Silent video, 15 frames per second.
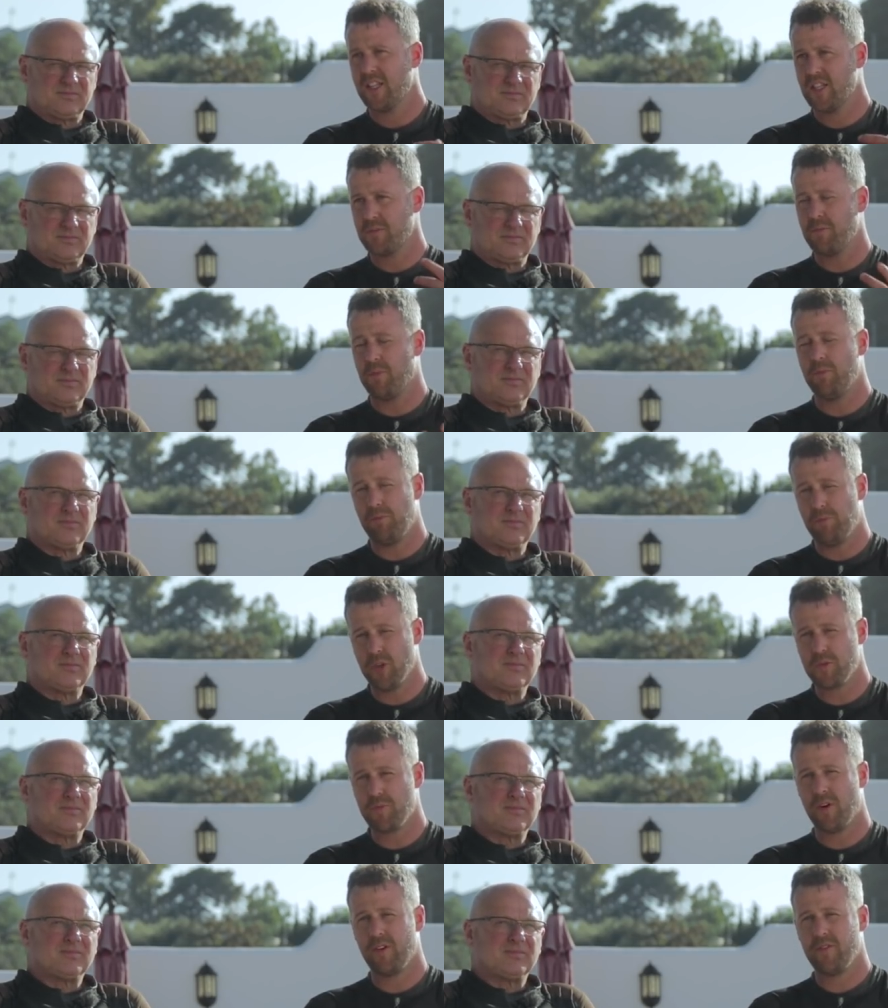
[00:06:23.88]
Speaker 1: There's
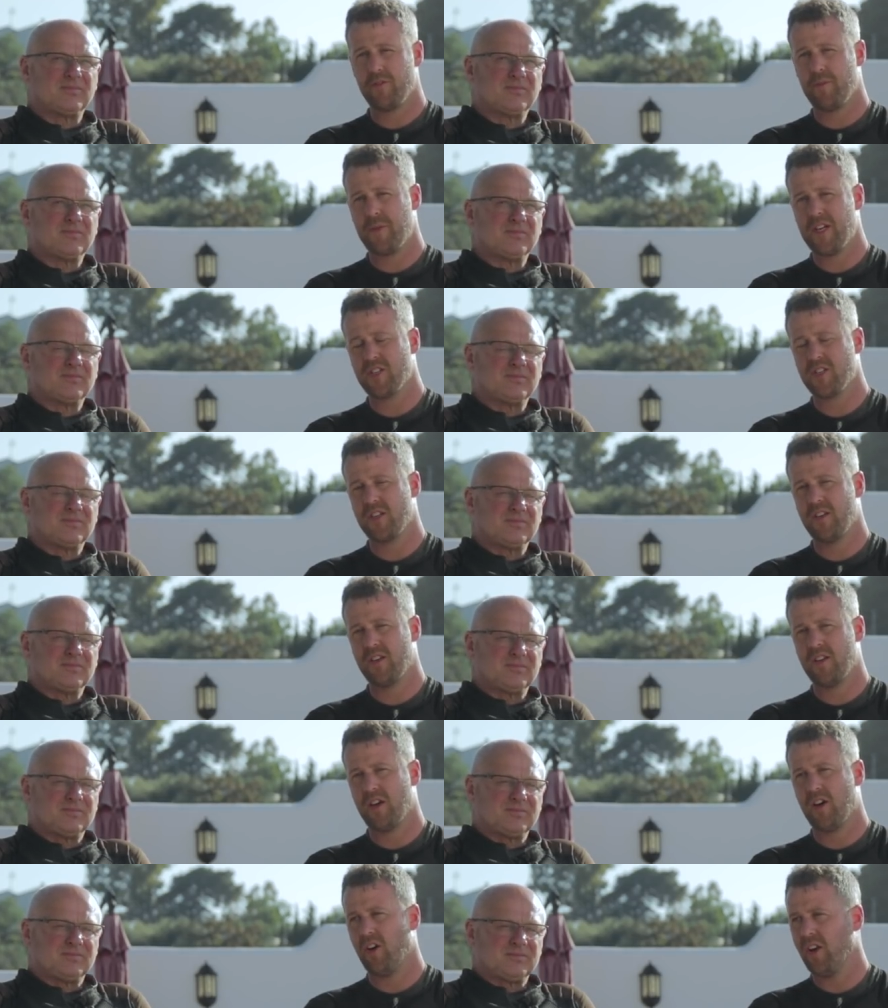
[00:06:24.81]
much more information
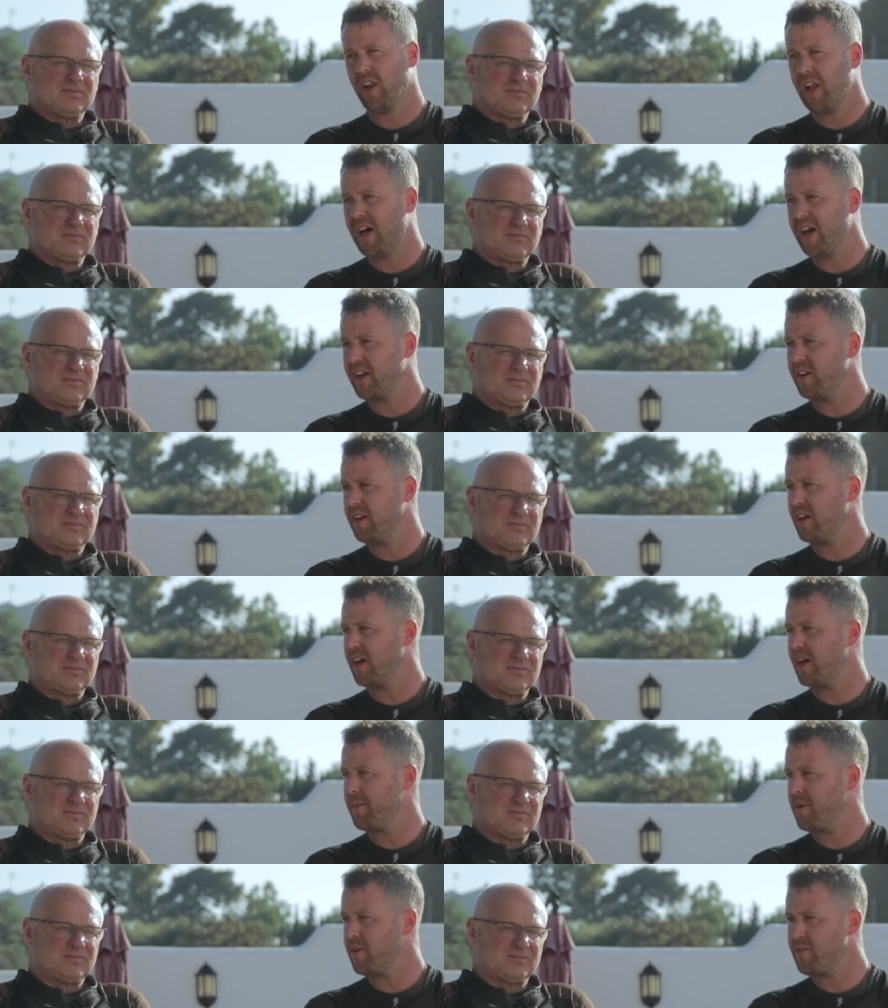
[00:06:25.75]
online
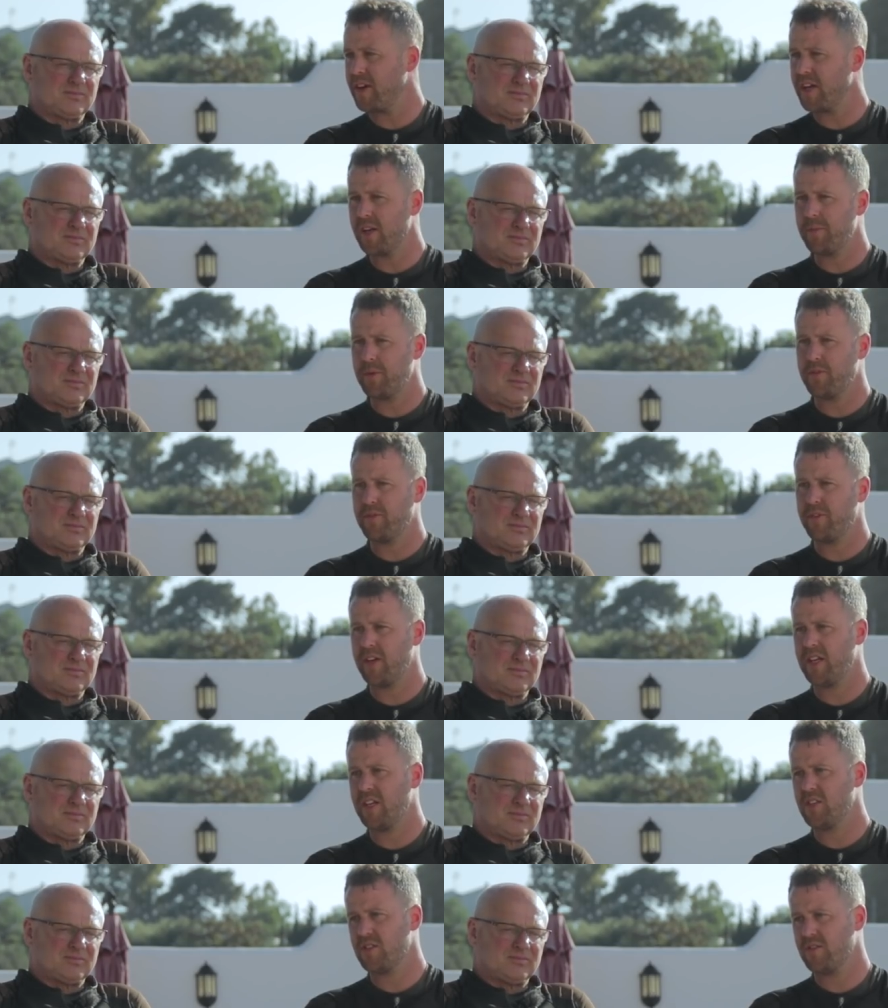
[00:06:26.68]
um, available for
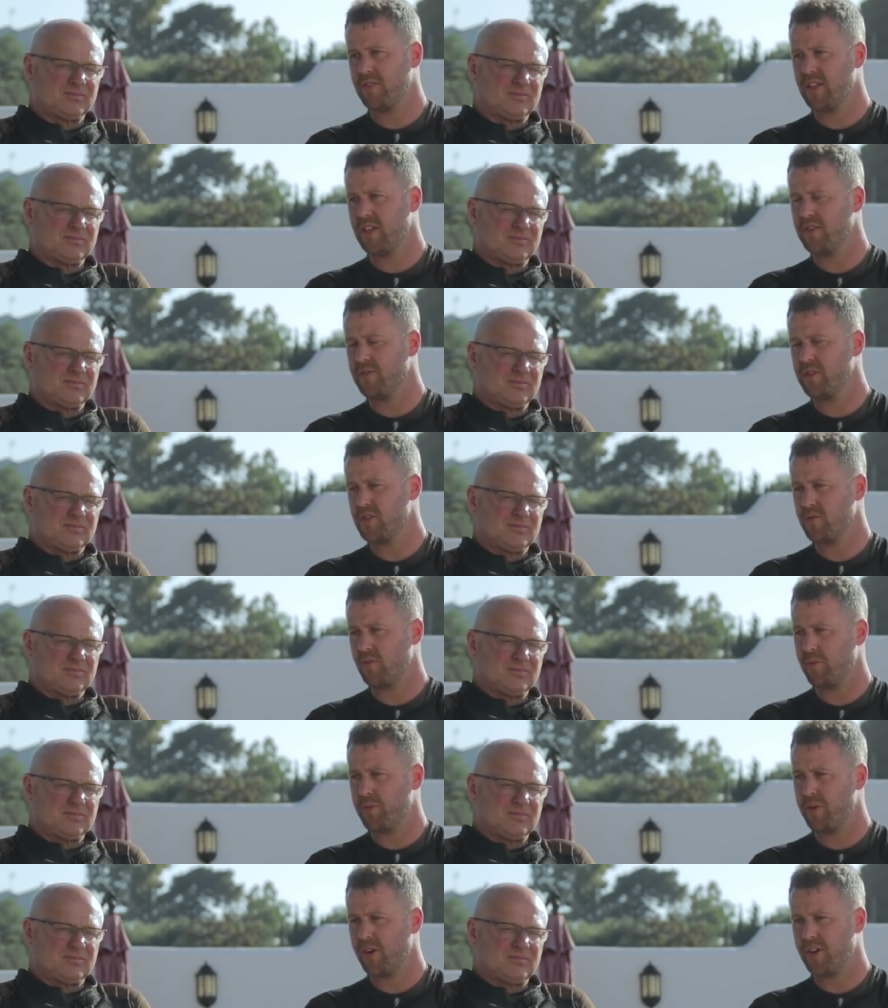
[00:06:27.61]
each of the
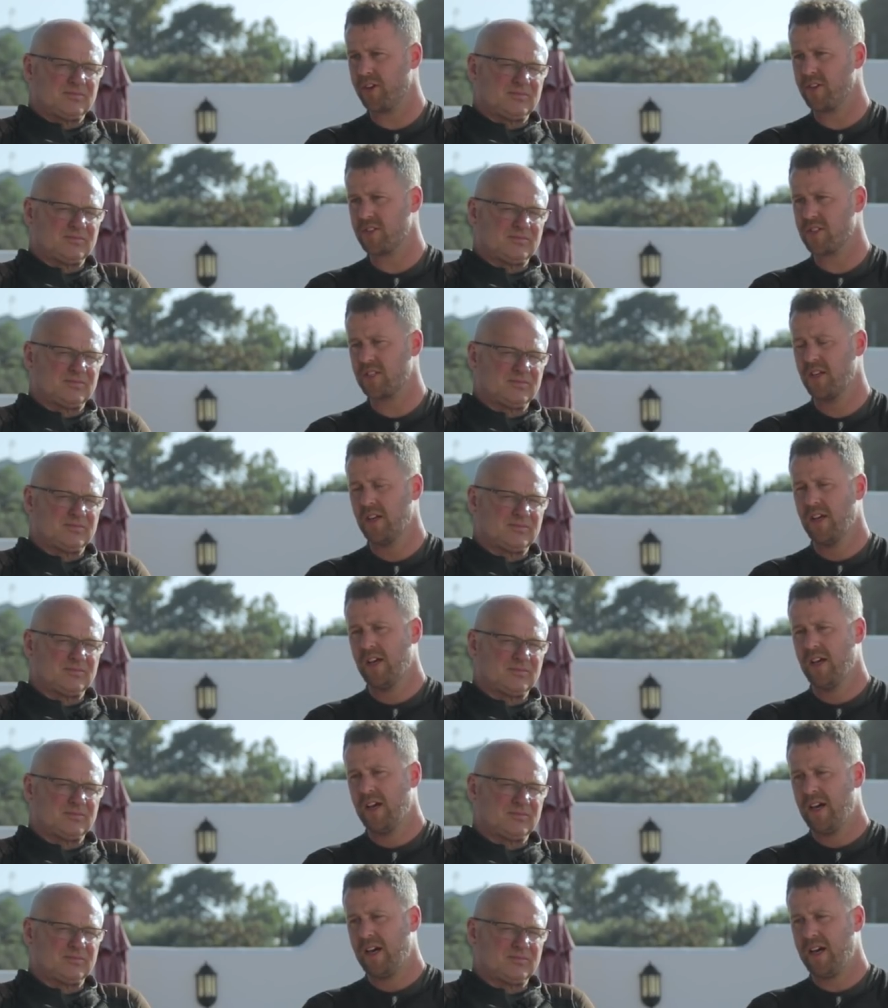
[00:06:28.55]
individual products
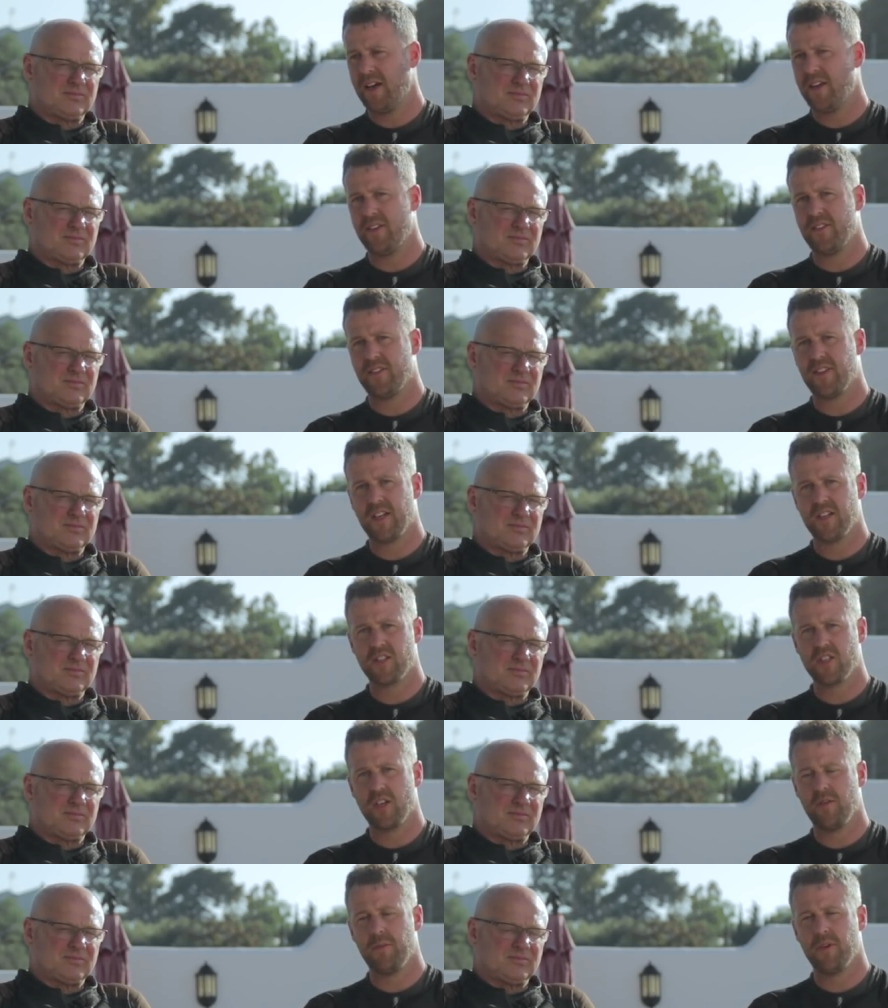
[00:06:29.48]
and thanks
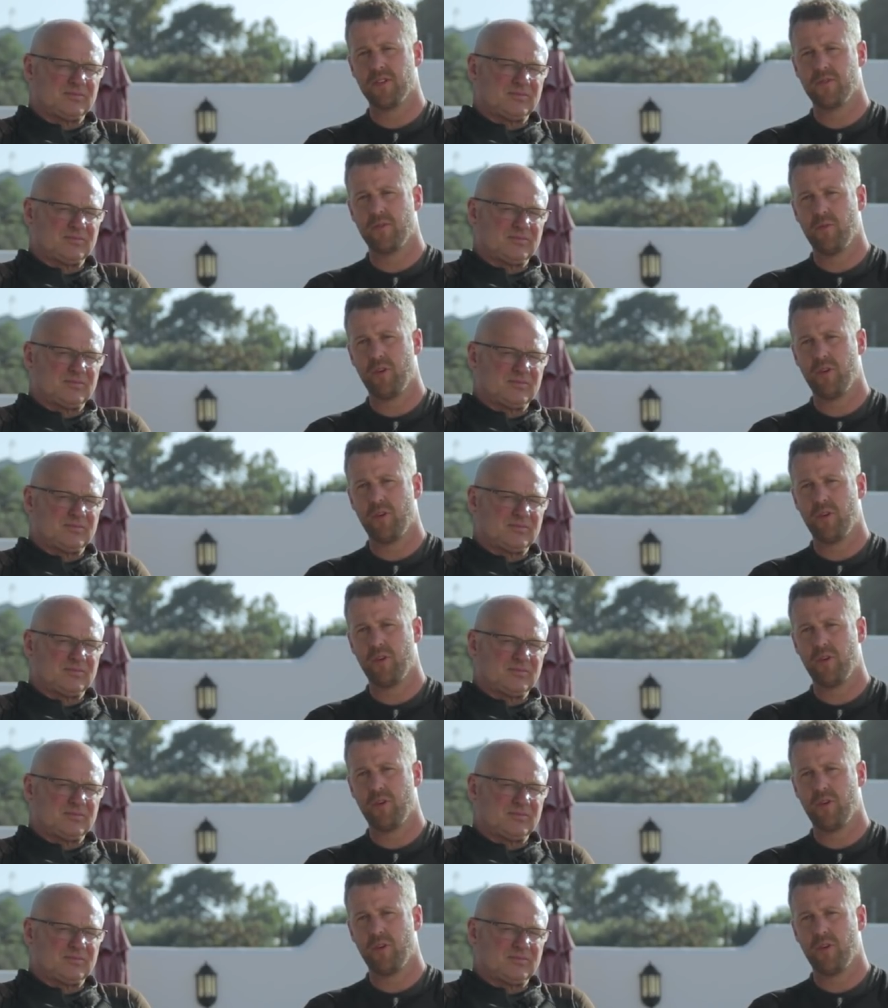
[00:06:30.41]
so much for